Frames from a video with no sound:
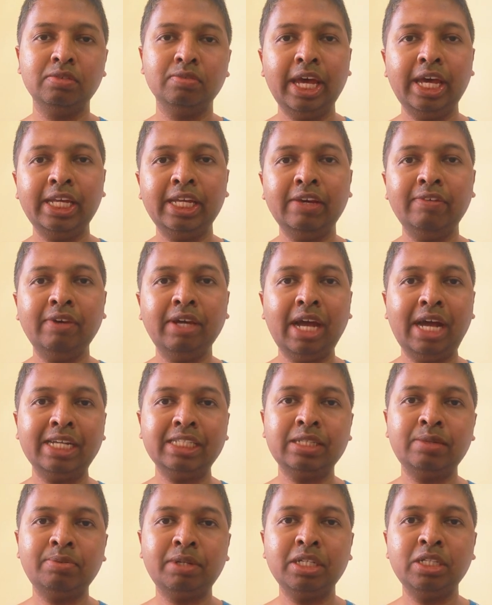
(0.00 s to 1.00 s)
They are giving
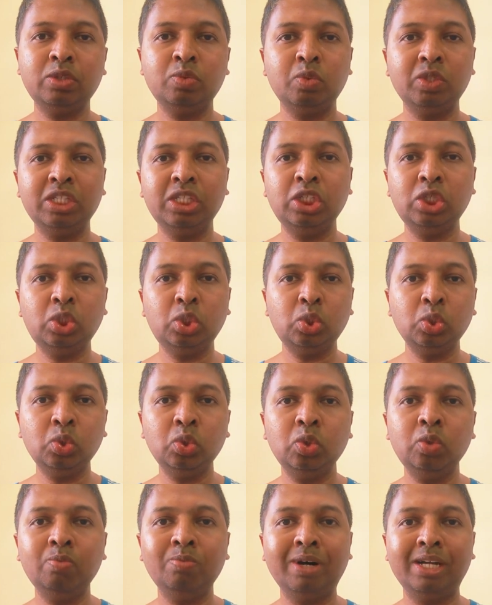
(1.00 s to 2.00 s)
acceptance within
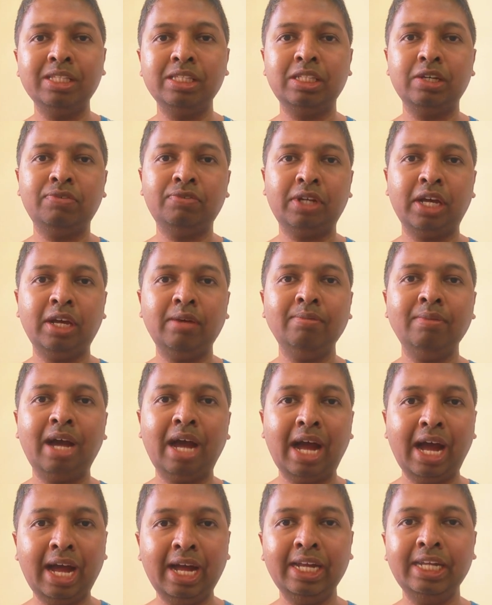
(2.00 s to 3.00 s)
2 months of time
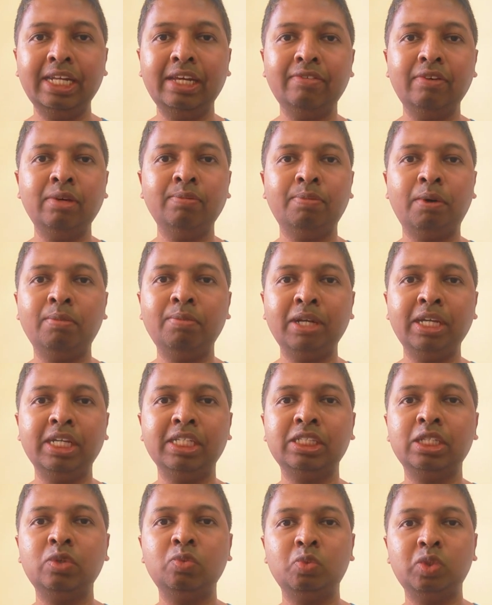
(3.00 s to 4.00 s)
and giving
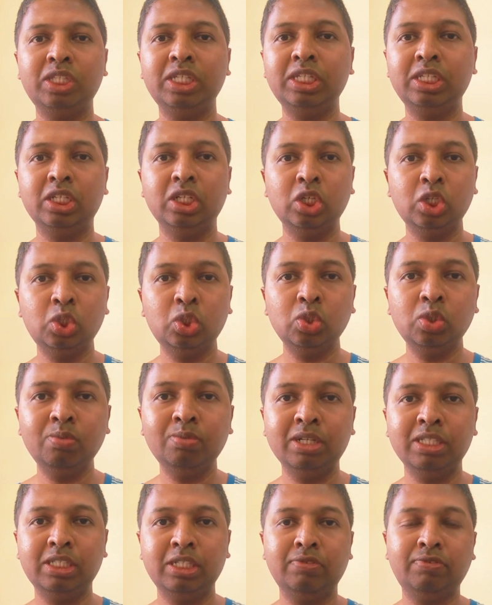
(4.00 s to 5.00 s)
publication within 2
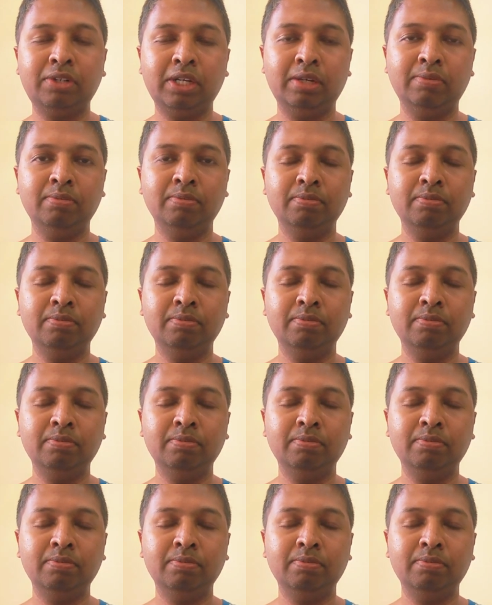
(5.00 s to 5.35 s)
months of time.